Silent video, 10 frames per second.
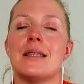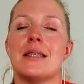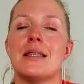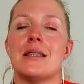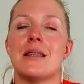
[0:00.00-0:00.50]

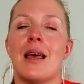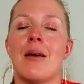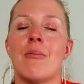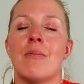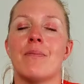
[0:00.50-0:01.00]

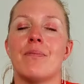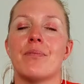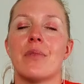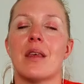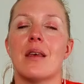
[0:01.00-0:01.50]
system,
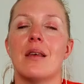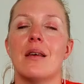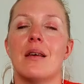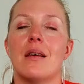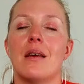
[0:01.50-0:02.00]

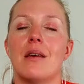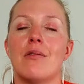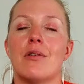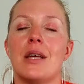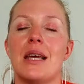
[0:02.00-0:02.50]

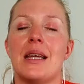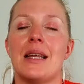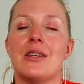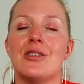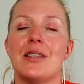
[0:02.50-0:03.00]
every
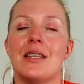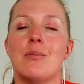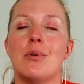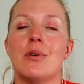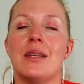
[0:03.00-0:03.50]
energetic
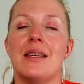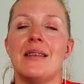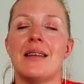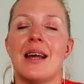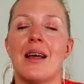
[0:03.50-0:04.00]

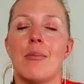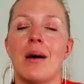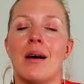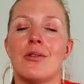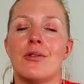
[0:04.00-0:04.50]
bodies that are
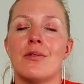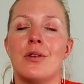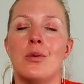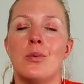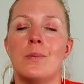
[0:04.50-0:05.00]
part of
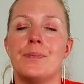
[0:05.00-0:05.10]
you.